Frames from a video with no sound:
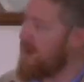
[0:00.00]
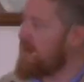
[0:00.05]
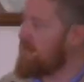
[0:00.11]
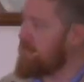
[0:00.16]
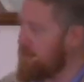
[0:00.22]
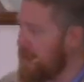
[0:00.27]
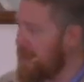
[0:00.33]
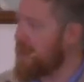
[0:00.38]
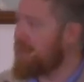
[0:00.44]

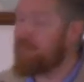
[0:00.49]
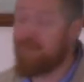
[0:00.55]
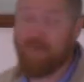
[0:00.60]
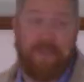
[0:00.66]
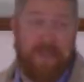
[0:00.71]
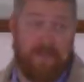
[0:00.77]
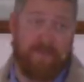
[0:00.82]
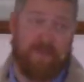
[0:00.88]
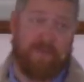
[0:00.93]
have been for
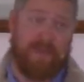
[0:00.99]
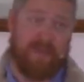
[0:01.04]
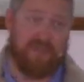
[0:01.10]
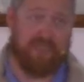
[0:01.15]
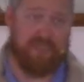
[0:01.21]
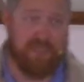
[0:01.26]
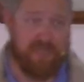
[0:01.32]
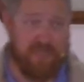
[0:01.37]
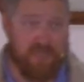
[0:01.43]
them in their
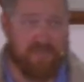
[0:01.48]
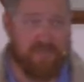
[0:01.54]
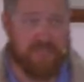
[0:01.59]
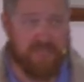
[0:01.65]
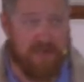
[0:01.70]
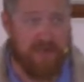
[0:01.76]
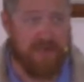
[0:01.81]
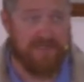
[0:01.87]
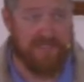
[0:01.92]

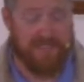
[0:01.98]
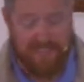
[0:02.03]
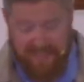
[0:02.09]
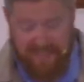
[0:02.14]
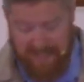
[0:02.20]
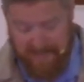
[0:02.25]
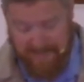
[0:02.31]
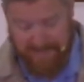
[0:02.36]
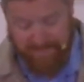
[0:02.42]
circumstances.